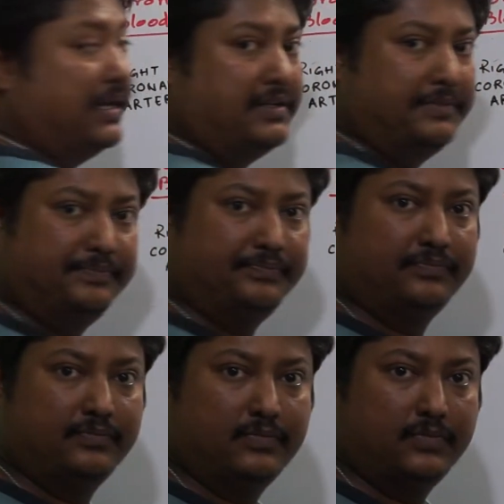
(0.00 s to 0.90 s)

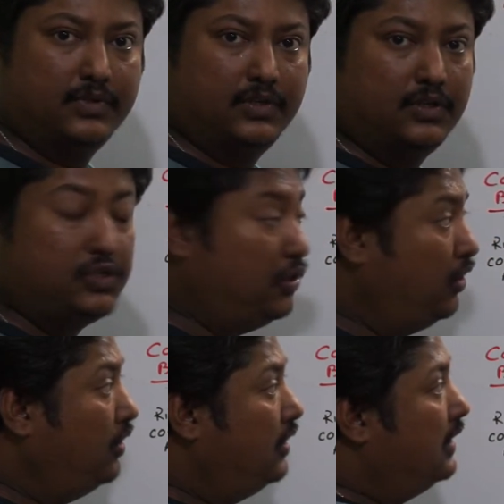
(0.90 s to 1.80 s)

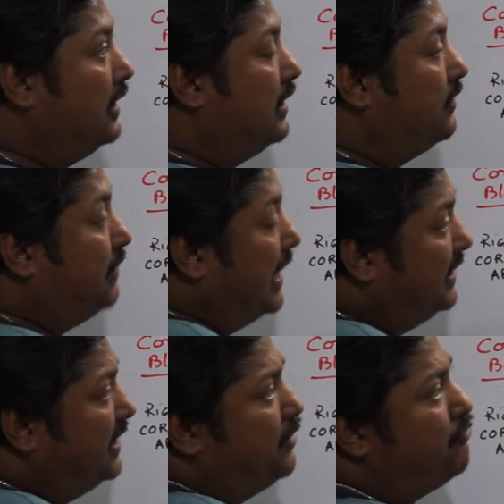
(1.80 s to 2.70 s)
So
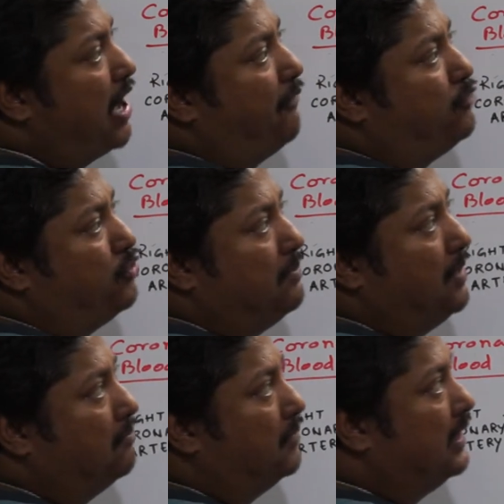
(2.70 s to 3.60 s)
one thing we have to
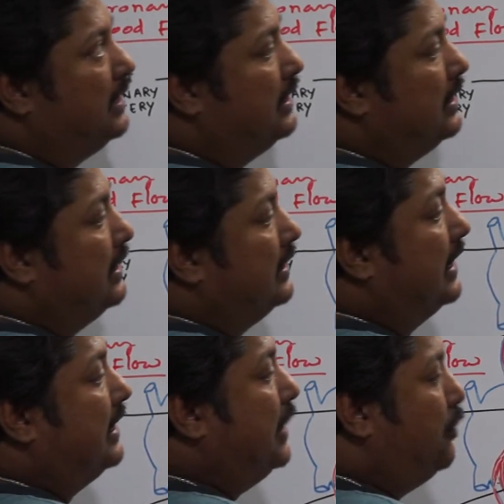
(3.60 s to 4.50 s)
remember
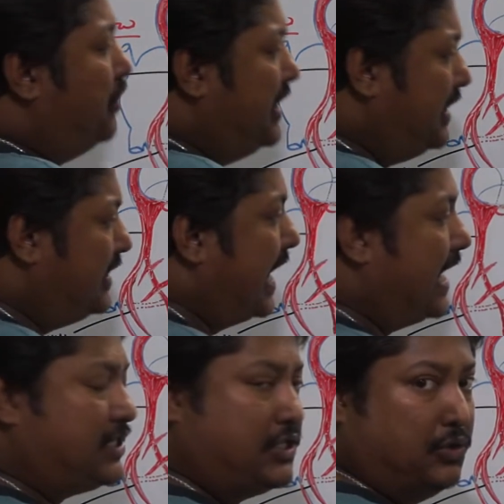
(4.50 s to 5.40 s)
that during the
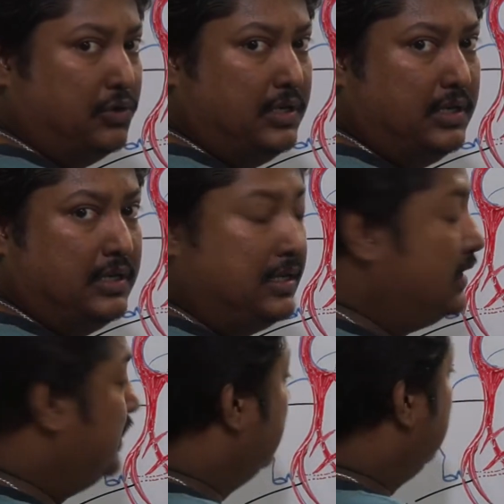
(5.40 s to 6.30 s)
diastole,
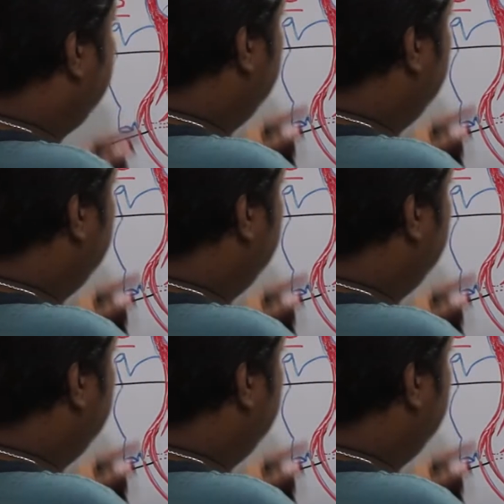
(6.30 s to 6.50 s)
the